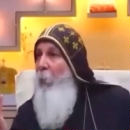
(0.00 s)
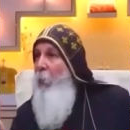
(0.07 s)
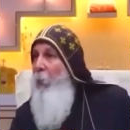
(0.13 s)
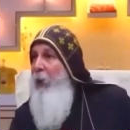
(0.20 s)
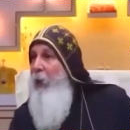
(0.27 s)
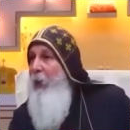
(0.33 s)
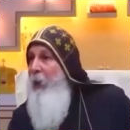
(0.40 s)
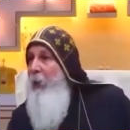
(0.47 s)

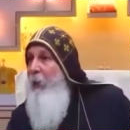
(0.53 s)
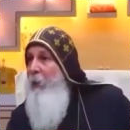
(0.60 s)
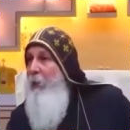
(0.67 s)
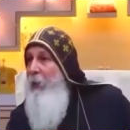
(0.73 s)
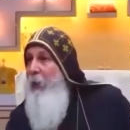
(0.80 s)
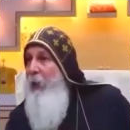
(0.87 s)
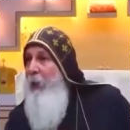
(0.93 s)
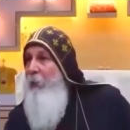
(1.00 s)
We
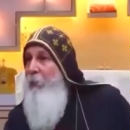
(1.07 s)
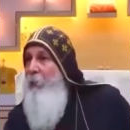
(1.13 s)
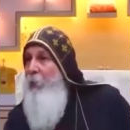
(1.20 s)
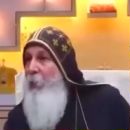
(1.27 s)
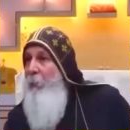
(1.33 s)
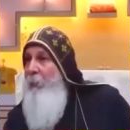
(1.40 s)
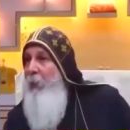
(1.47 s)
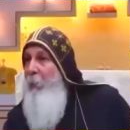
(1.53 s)
need
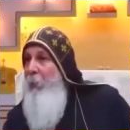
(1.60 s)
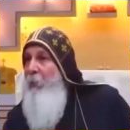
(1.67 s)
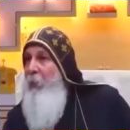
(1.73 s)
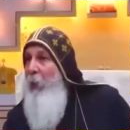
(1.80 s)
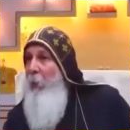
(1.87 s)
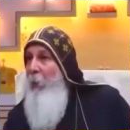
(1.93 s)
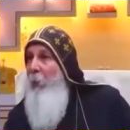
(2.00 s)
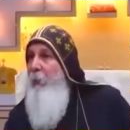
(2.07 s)
to be with the
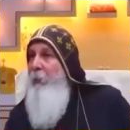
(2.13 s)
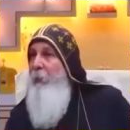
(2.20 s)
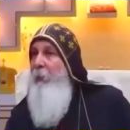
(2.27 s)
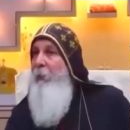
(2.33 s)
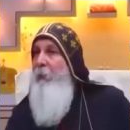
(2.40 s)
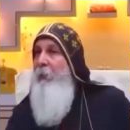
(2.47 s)
Lord.